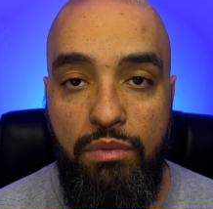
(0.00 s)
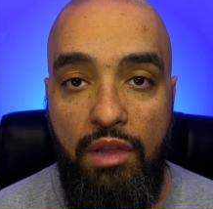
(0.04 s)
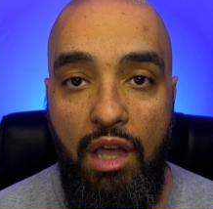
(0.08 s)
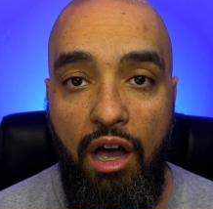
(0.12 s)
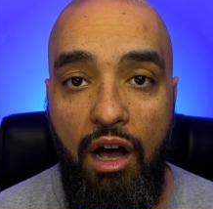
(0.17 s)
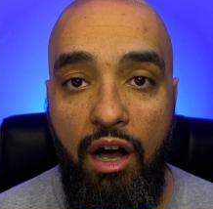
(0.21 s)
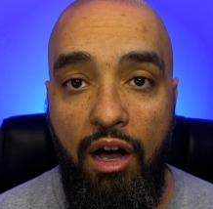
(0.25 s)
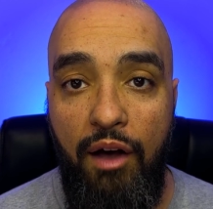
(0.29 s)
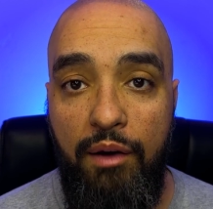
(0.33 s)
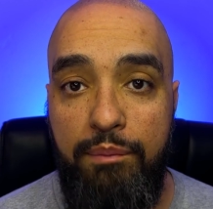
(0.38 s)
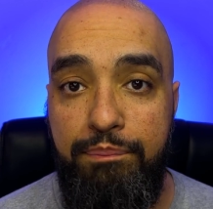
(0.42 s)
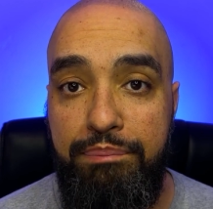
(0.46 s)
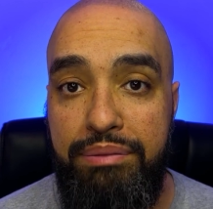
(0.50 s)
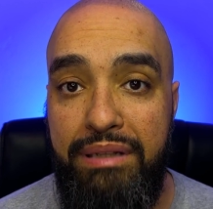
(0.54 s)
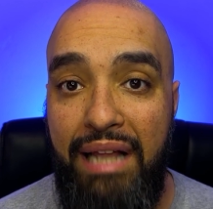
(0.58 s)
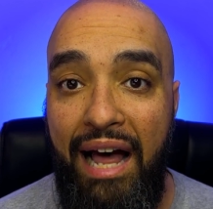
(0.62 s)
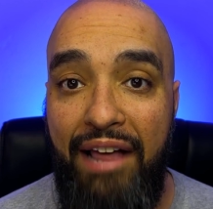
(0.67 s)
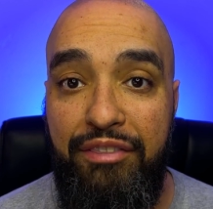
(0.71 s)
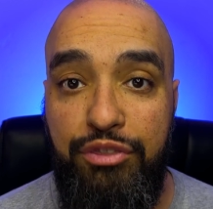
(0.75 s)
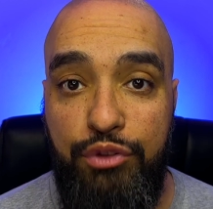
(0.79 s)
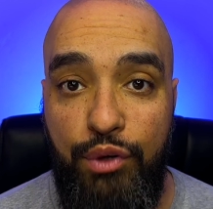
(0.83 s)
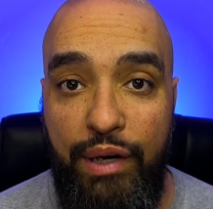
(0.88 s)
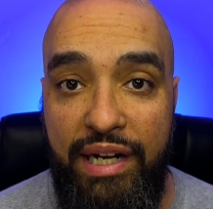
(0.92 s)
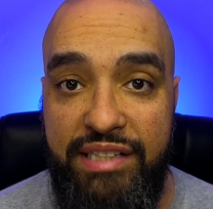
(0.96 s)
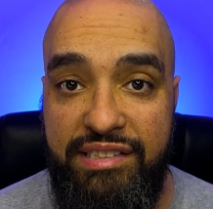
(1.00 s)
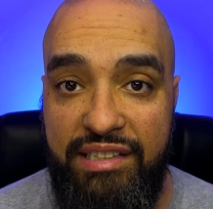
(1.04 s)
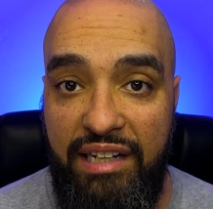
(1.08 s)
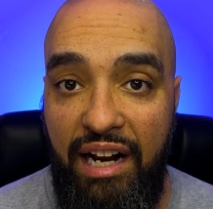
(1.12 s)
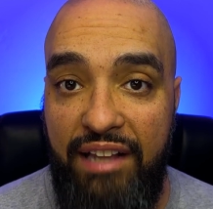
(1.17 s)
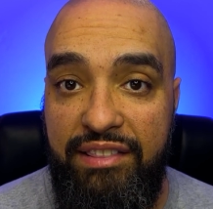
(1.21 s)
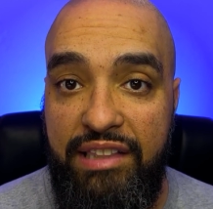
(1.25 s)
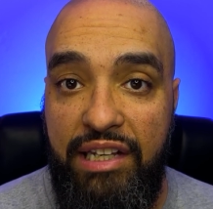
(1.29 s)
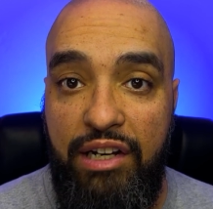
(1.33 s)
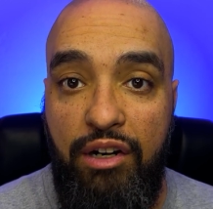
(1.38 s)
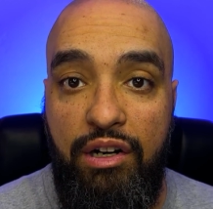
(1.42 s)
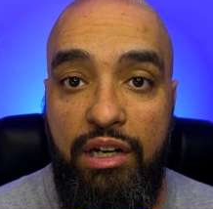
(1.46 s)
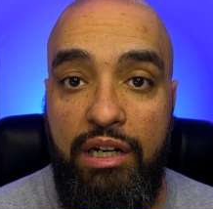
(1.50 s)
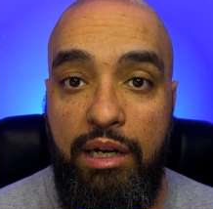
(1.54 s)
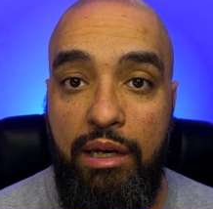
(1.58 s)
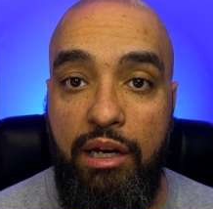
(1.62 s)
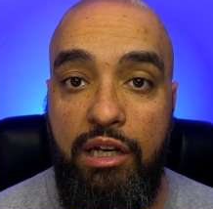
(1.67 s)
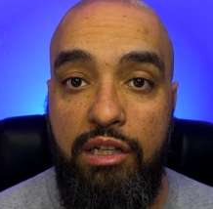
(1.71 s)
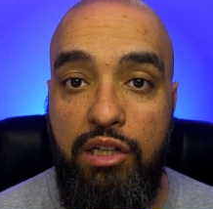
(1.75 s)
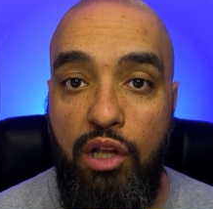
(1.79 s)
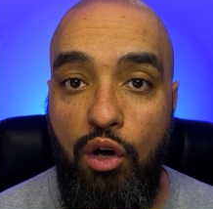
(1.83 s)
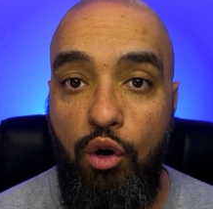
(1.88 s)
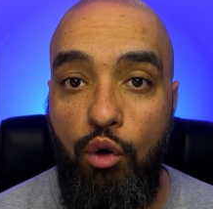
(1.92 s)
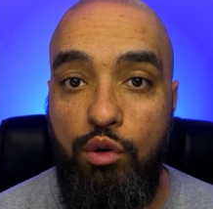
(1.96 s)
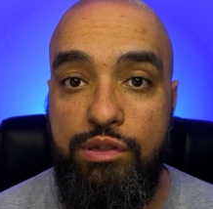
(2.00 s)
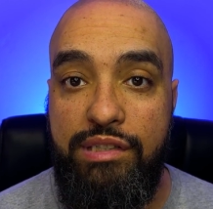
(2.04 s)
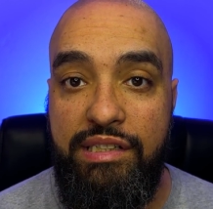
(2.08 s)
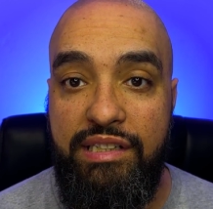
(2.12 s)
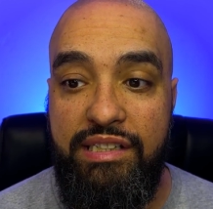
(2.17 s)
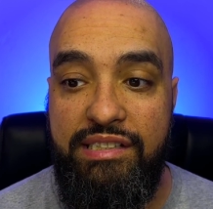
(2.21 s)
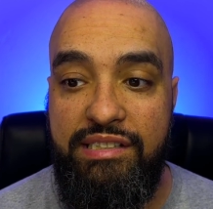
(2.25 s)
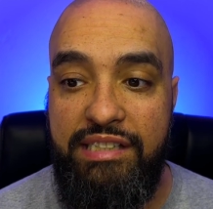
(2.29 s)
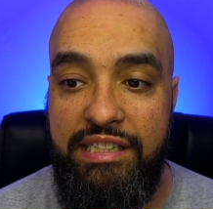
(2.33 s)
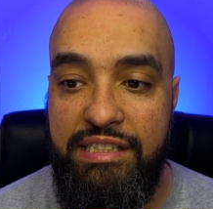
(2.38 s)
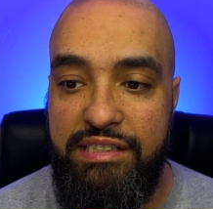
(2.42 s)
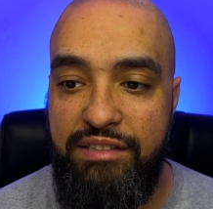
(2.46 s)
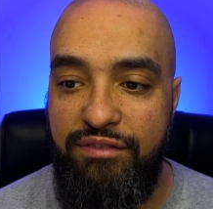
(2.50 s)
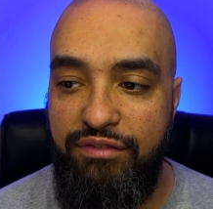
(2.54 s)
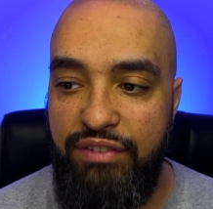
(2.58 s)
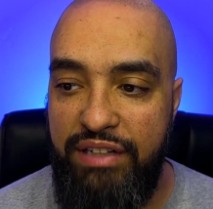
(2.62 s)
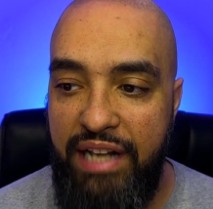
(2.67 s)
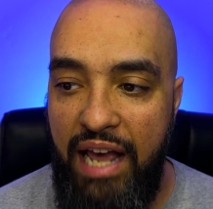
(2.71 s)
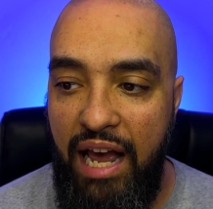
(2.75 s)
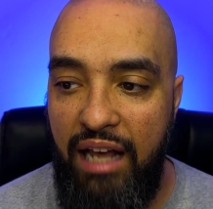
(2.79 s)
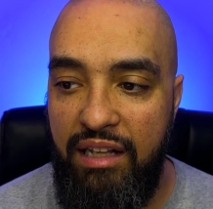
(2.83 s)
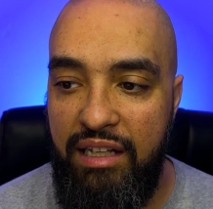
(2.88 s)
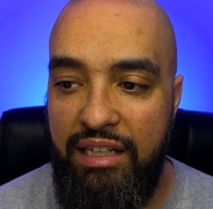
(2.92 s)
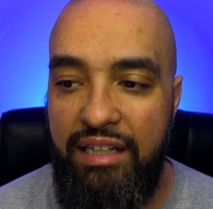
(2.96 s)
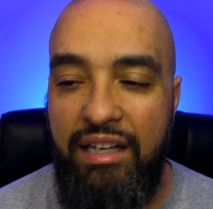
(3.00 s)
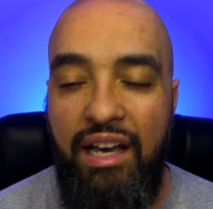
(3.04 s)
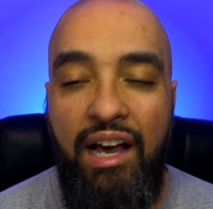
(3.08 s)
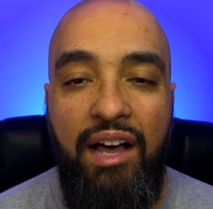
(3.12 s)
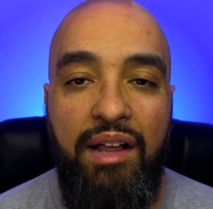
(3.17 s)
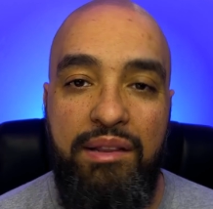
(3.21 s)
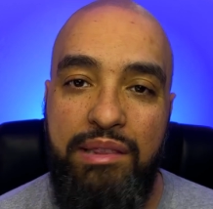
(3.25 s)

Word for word: uh, plot threads that I think are going to close in the season finale.